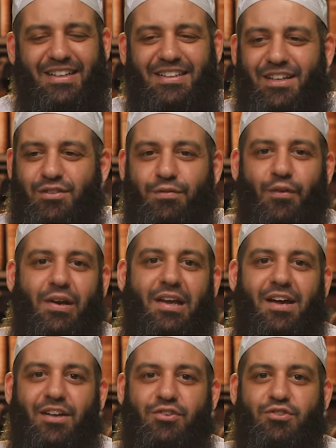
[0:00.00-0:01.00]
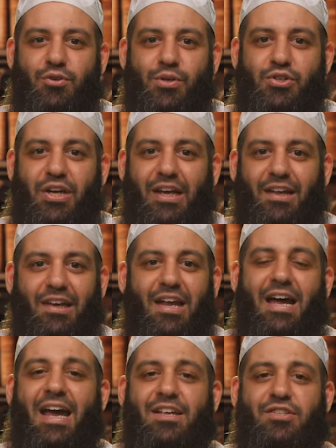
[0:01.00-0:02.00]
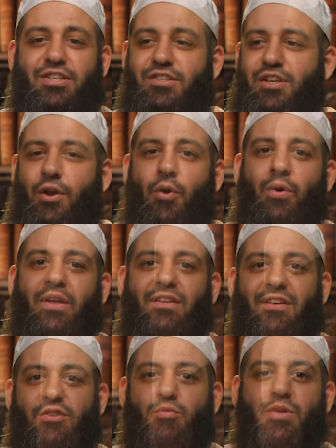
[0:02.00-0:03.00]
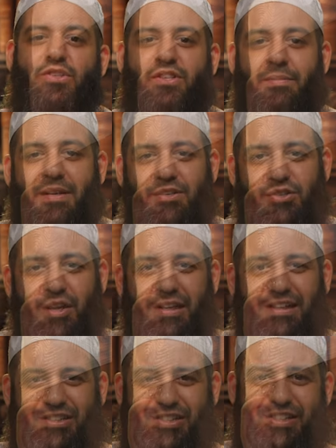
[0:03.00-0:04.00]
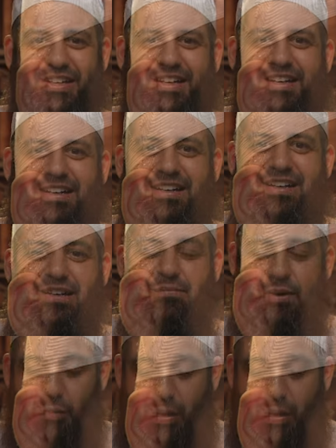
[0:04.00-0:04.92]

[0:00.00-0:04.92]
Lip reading: That's for Allah Azza wa Jal. Allah answers according to His wisdom and His knowledge. But